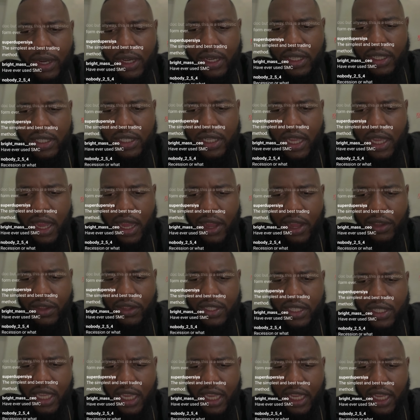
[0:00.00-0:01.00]
I want to see how
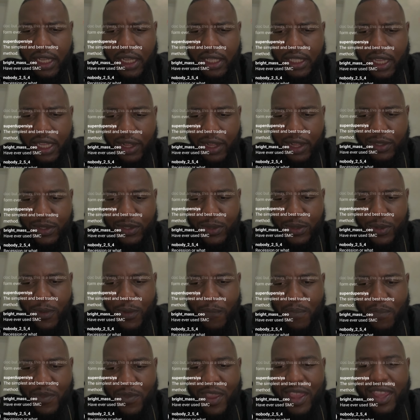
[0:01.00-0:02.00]
you take it down
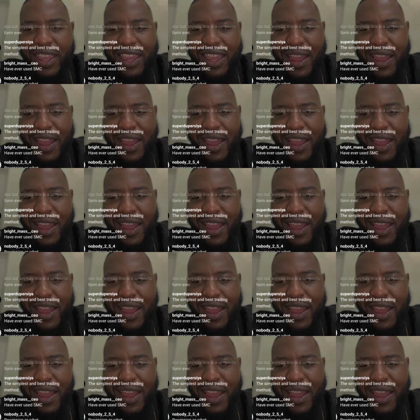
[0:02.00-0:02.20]
to,